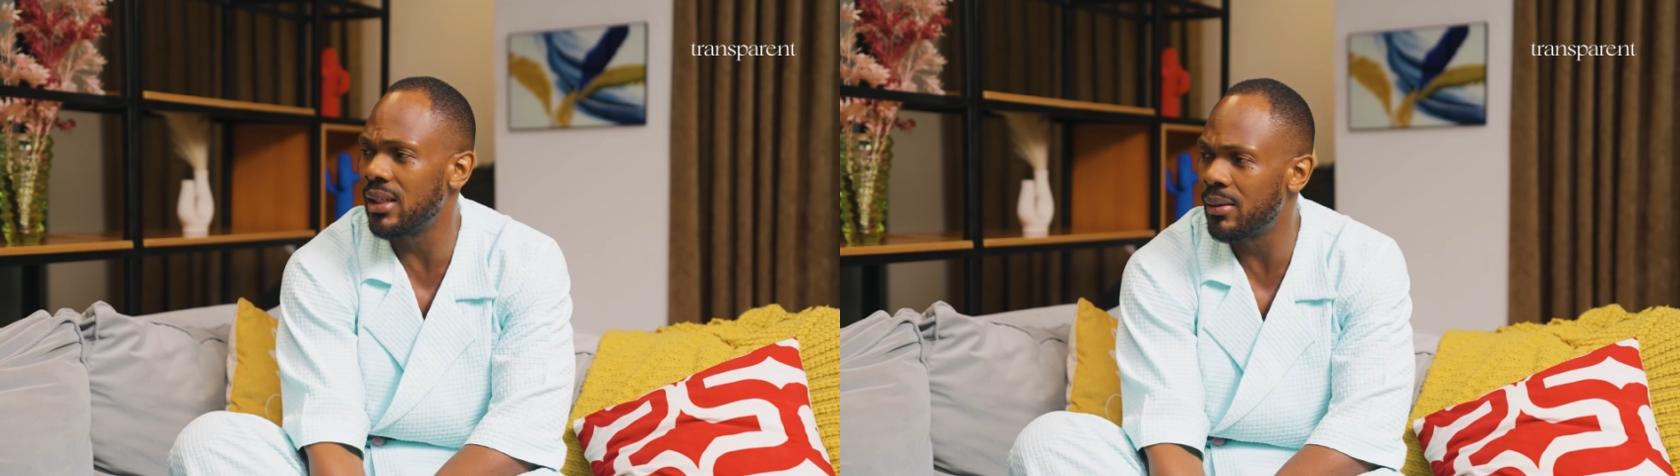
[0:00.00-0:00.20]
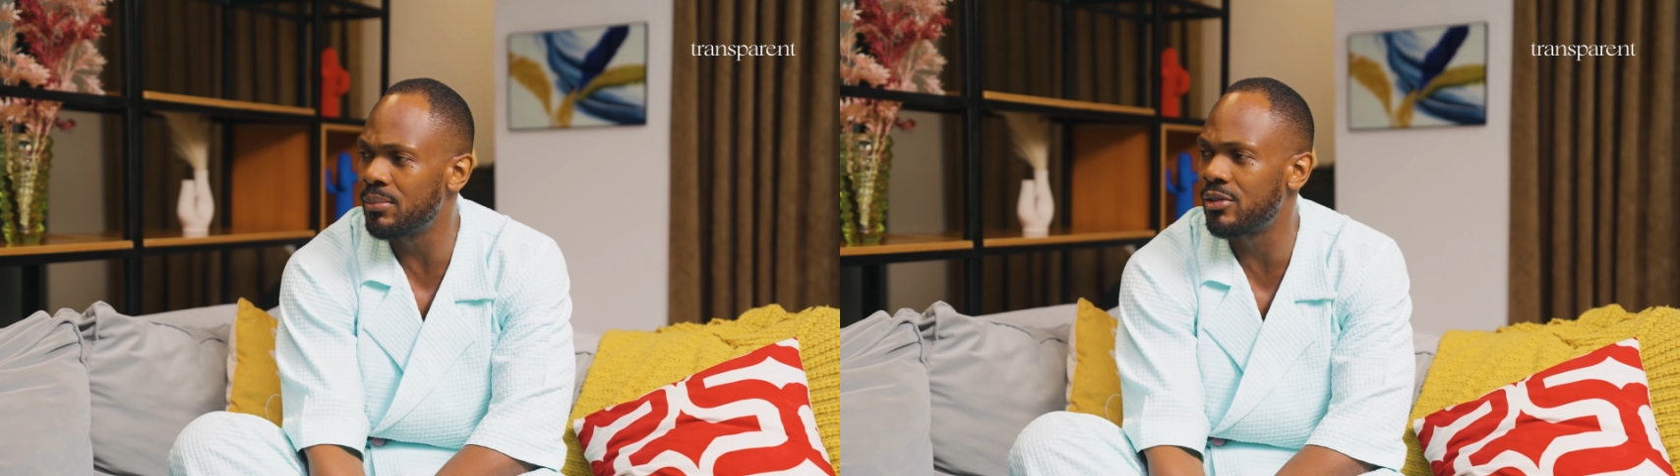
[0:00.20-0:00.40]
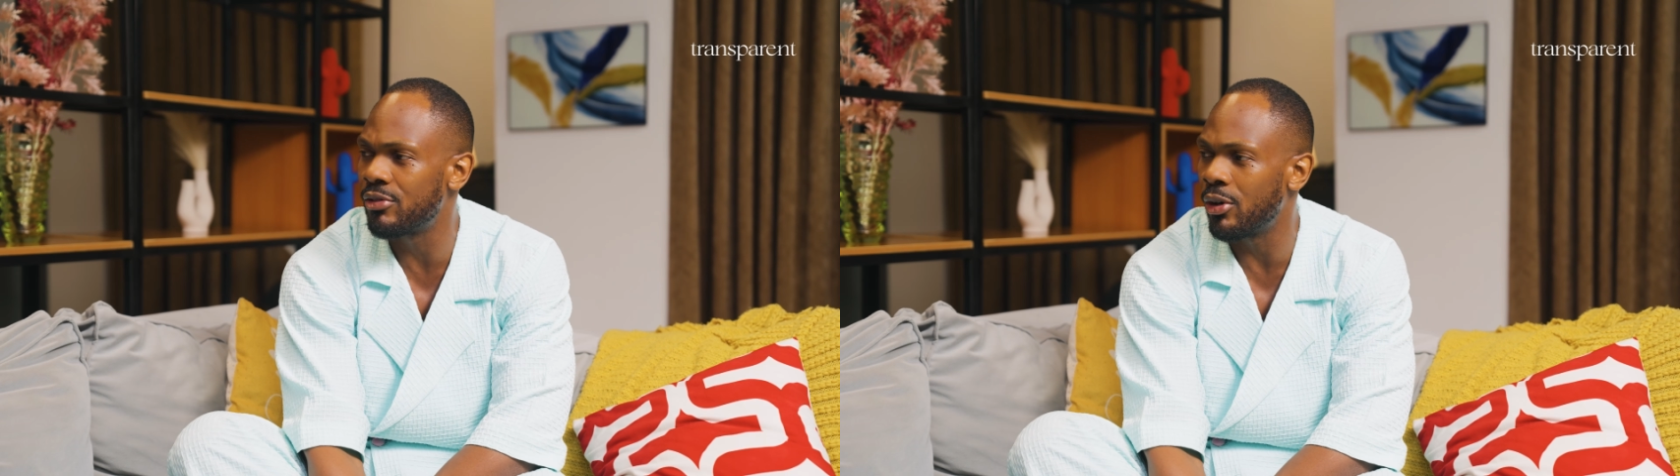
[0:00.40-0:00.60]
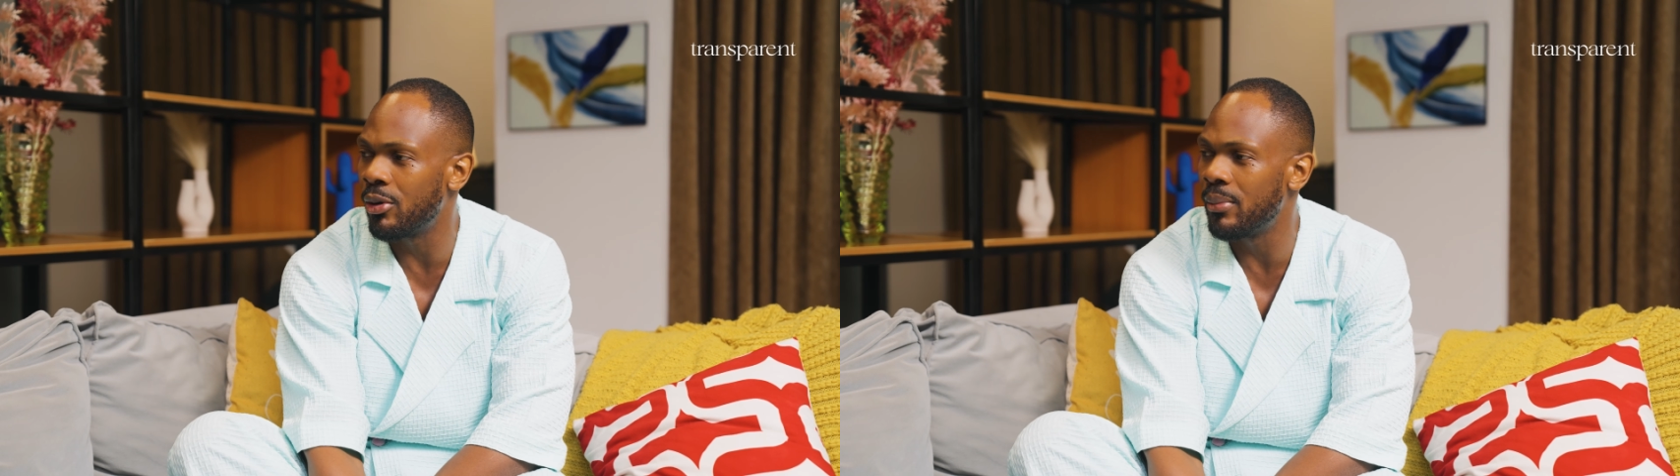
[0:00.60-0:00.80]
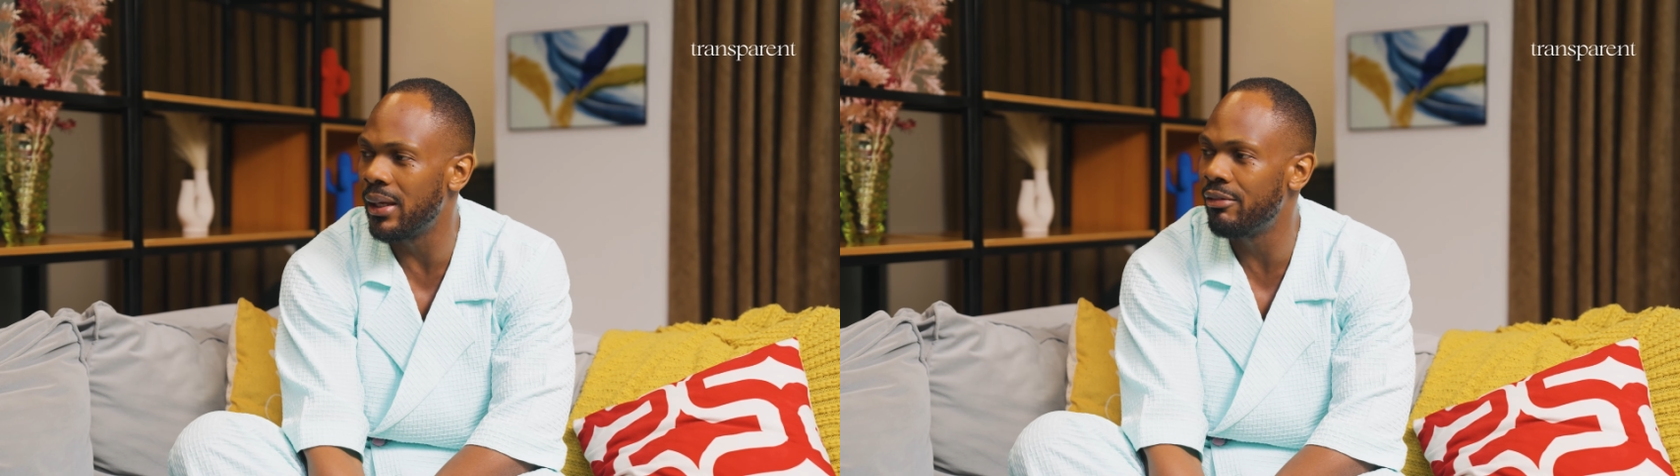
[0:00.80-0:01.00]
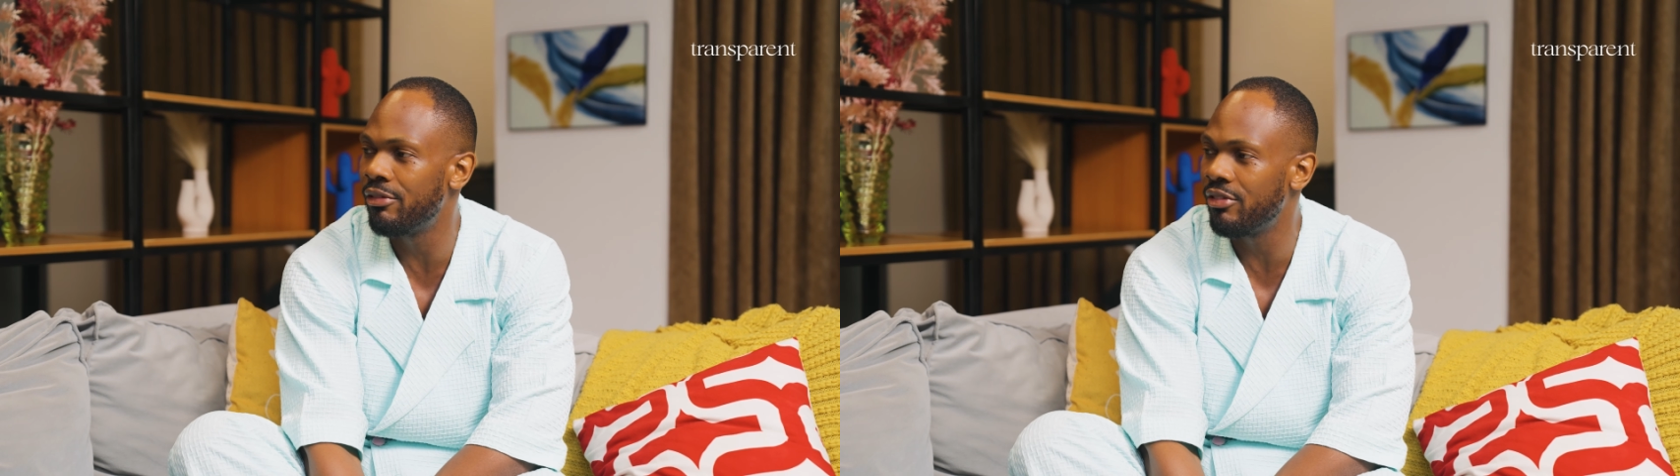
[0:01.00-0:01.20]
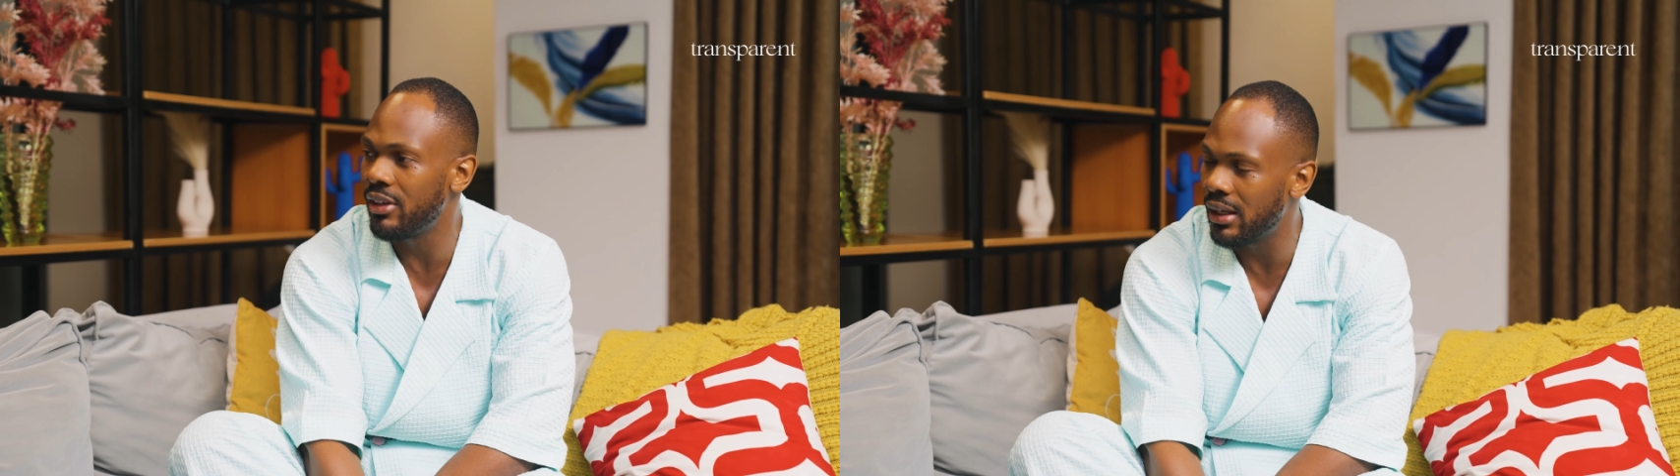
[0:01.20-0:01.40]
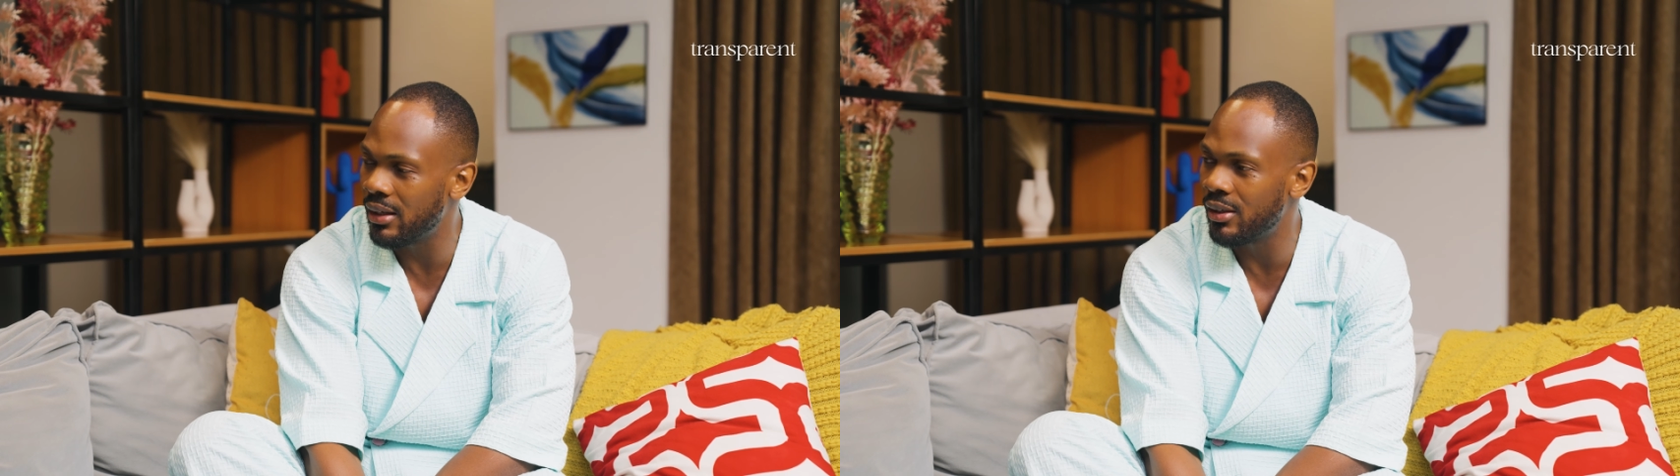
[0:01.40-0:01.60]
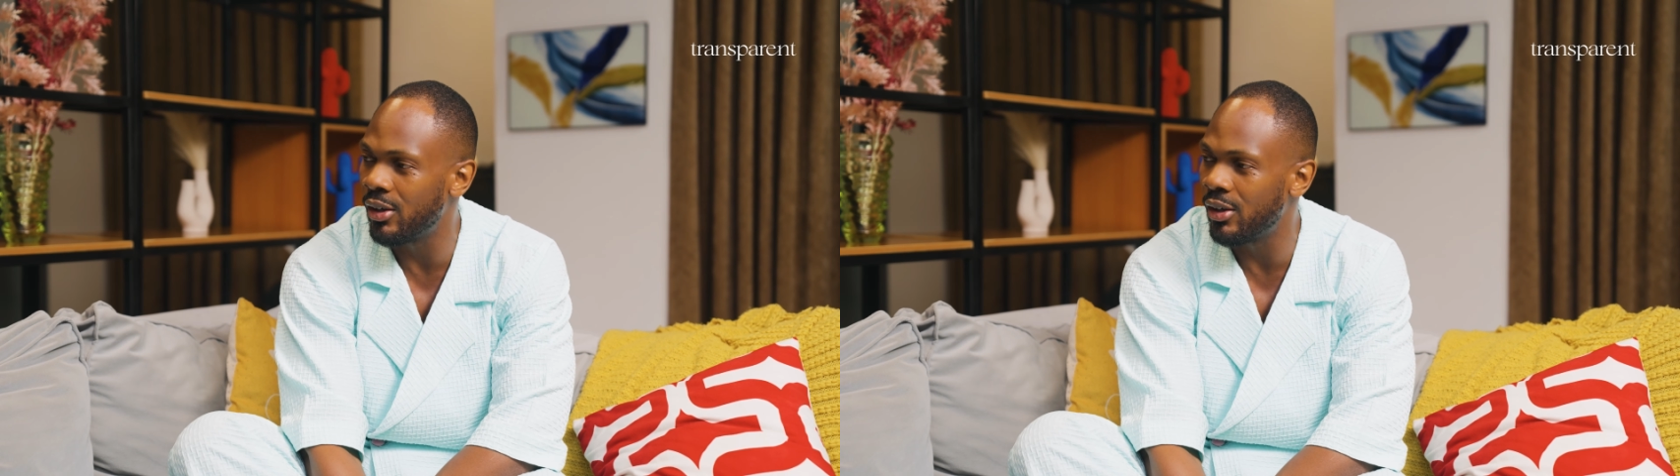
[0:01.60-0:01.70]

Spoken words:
stems from a fear